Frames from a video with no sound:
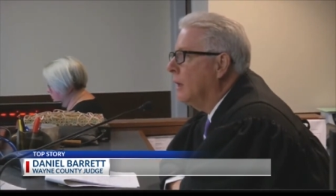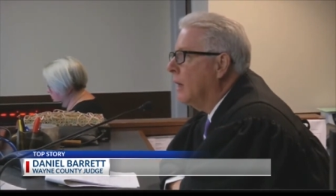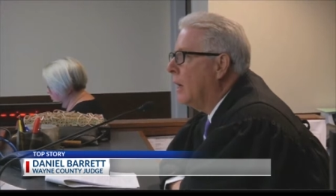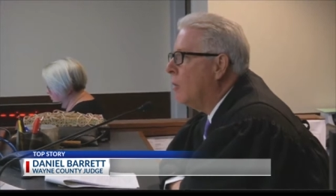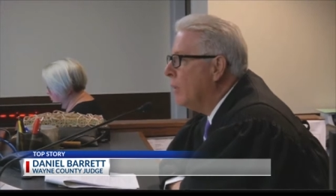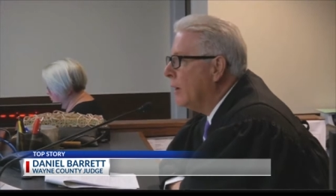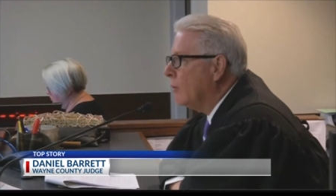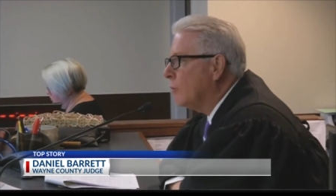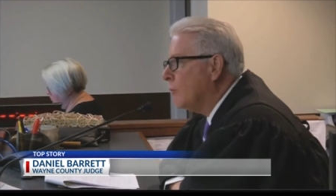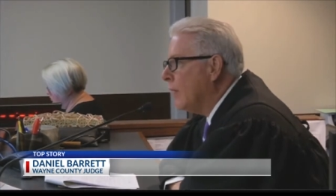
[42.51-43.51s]
how
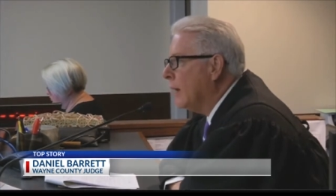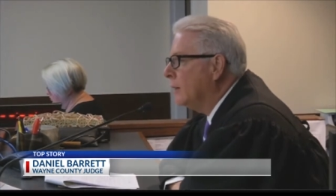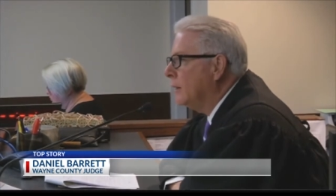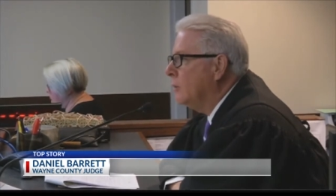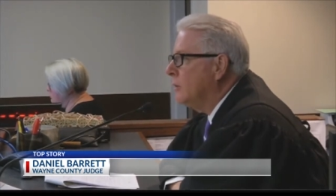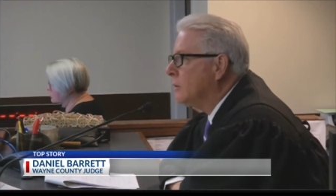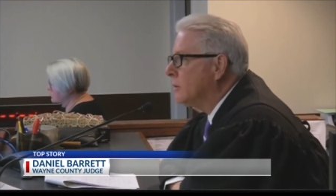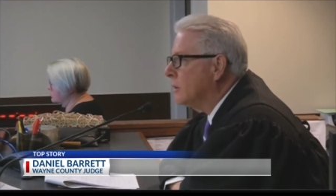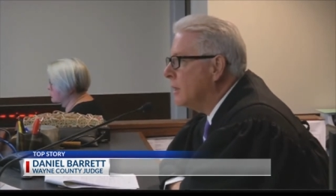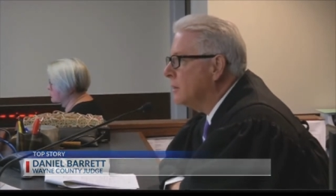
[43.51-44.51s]
matter of factly you
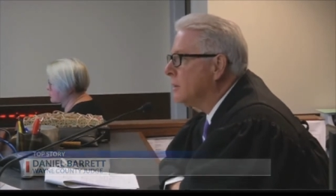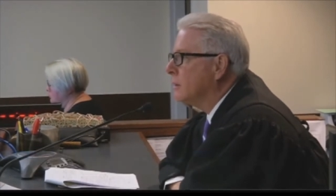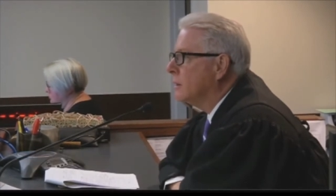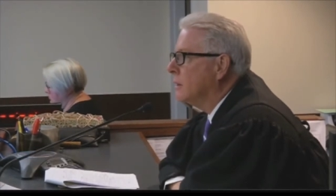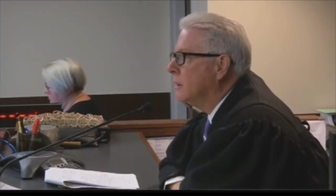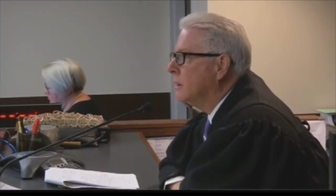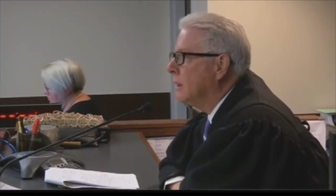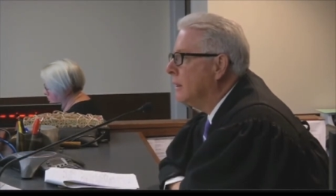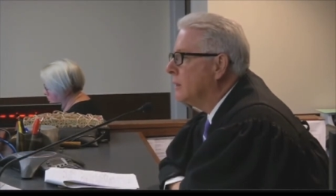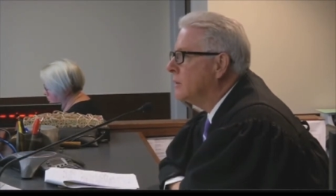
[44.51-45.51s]
discussed
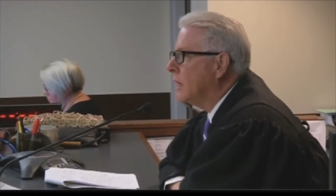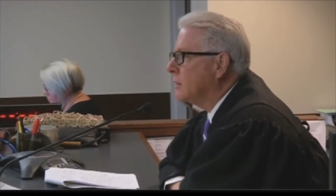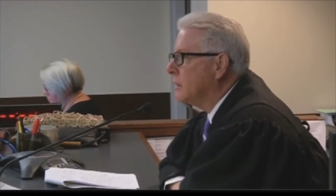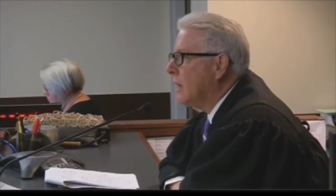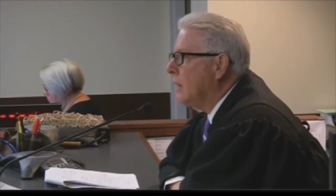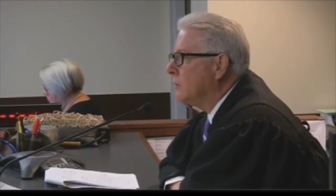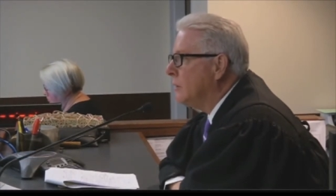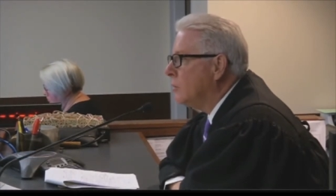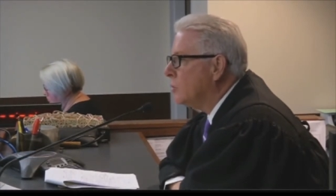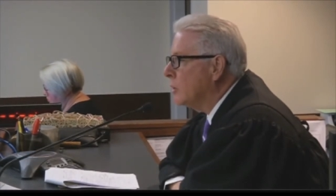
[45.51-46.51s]
killing Josh Downs
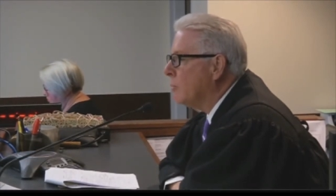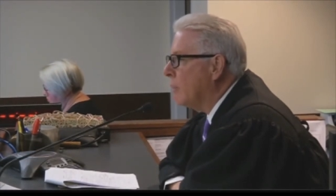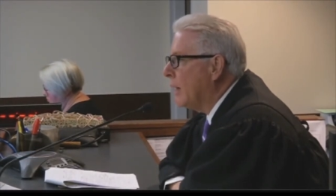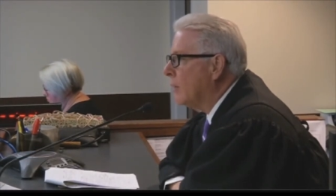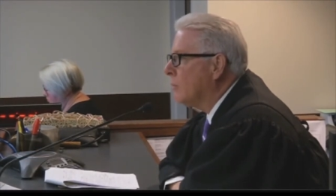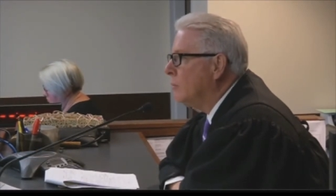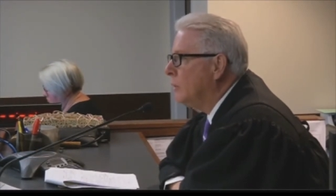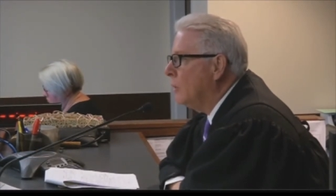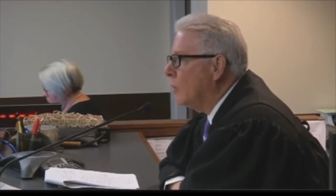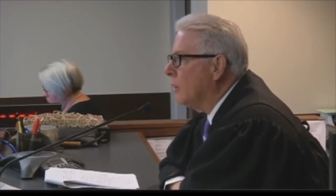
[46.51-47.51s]
on your trip back
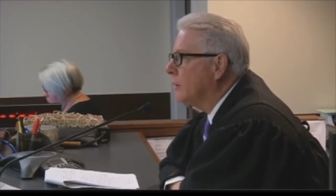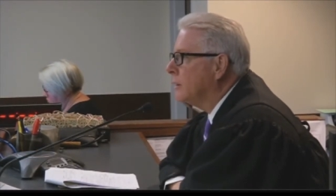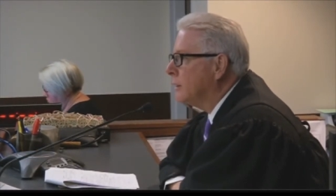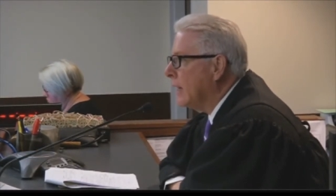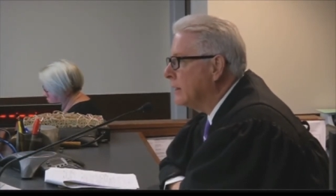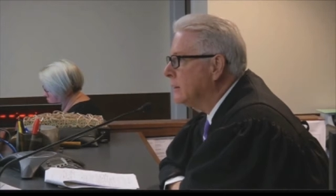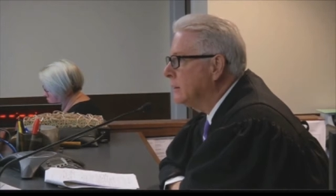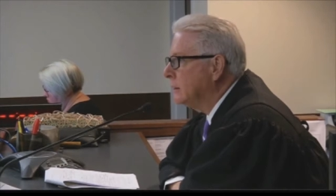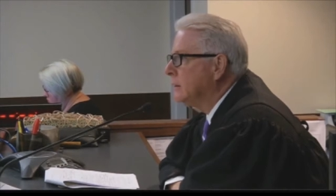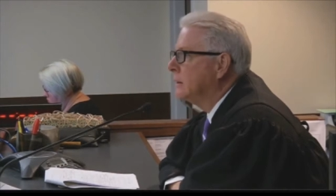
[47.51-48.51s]
from New York to
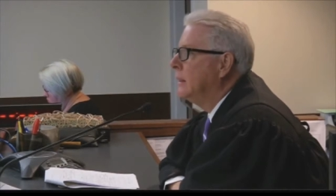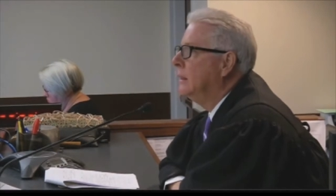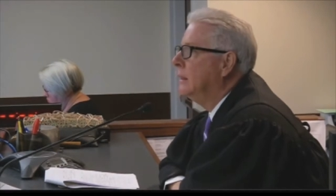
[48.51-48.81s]
Texas.